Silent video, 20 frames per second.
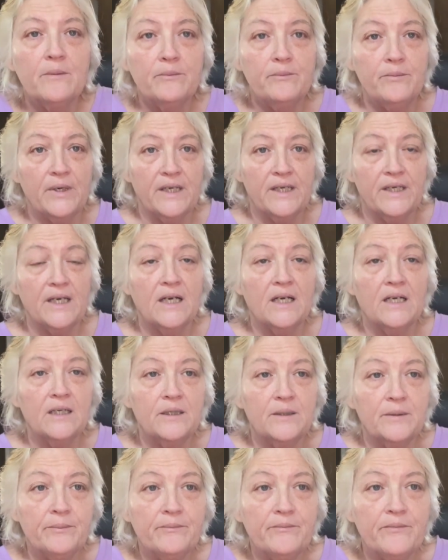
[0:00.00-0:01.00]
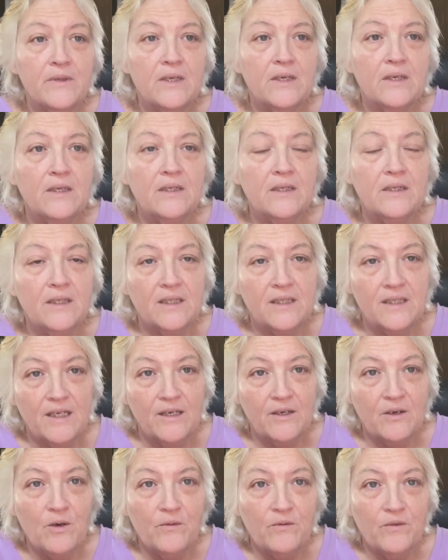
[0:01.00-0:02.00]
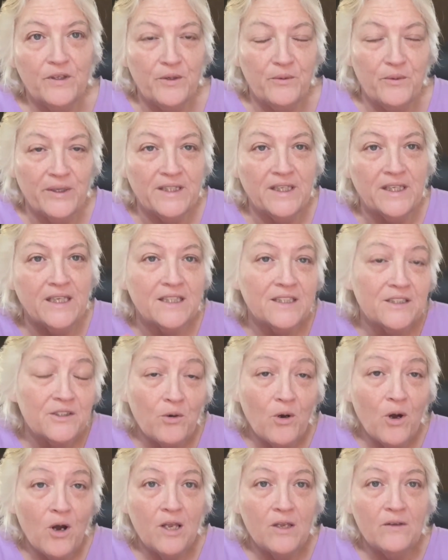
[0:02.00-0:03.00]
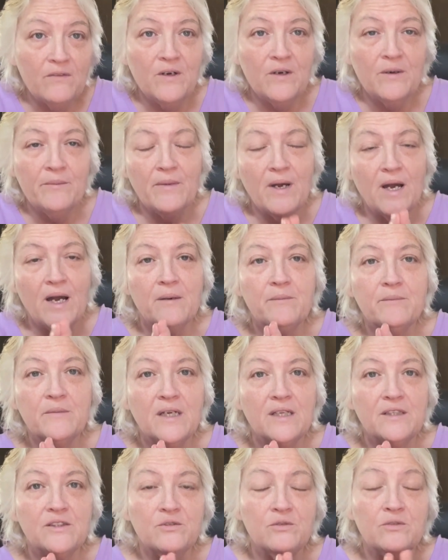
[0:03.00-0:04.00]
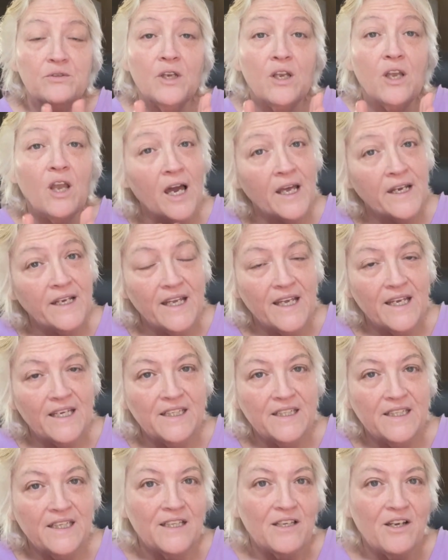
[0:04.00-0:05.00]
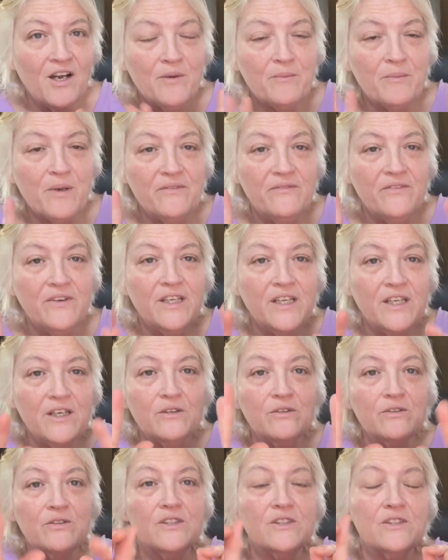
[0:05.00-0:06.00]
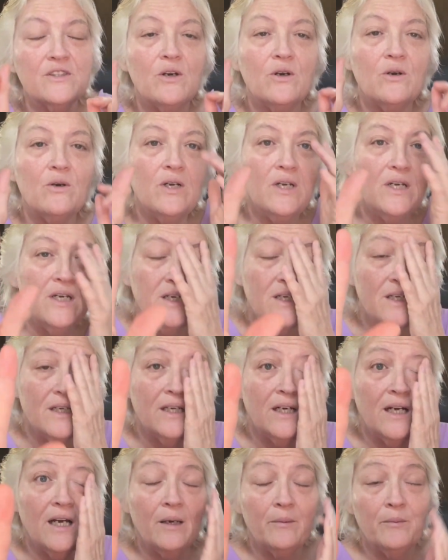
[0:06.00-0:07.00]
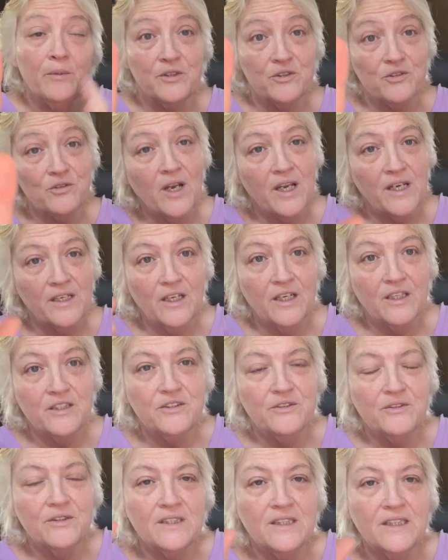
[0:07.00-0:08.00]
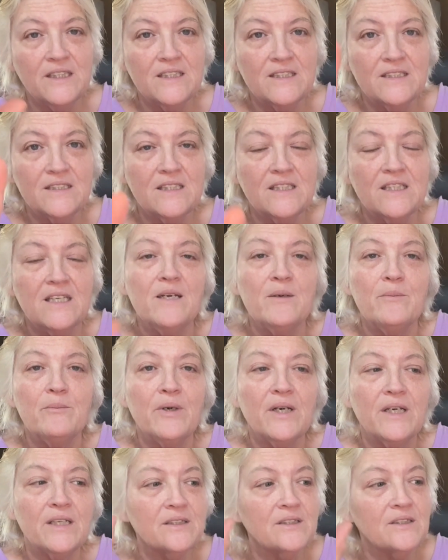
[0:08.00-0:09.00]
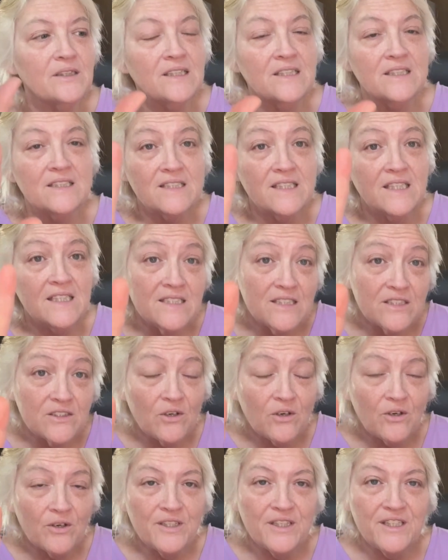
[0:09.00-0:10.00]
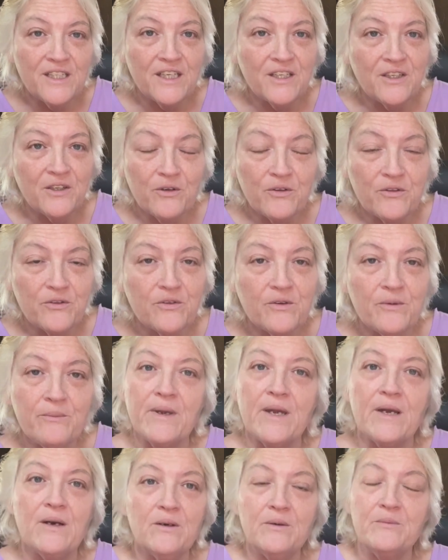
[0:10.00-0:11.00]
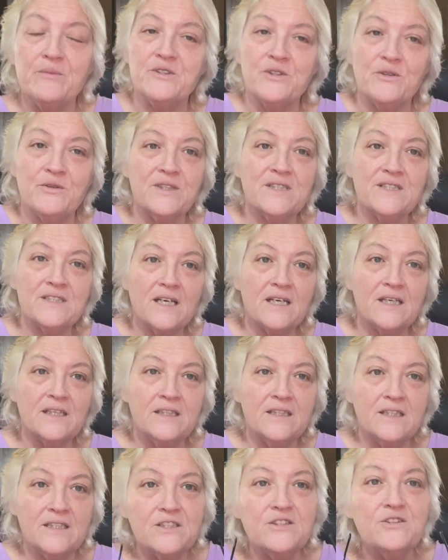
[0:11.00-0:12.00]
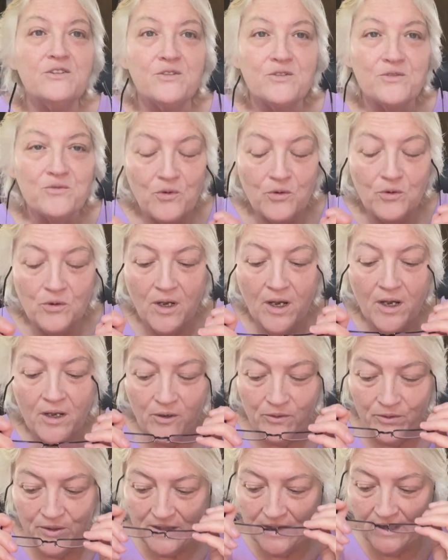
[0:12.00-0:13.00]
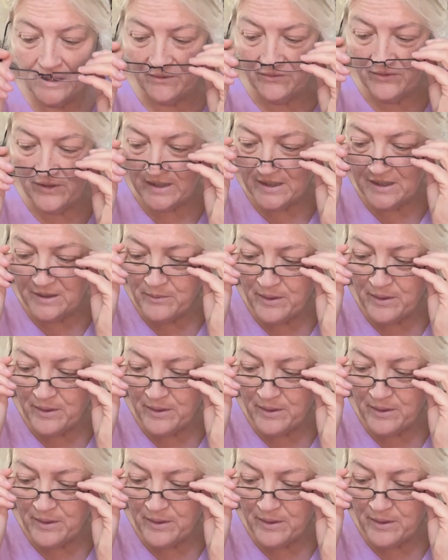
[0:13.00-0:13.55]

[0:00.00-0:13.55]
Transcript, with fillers: but um, hopefully we can get to all of them. I'm not doing a lot of editing on my videos, so I'm going to try not to at least. But let's get started and go through the mail. I'm so excited as usual. I always love getting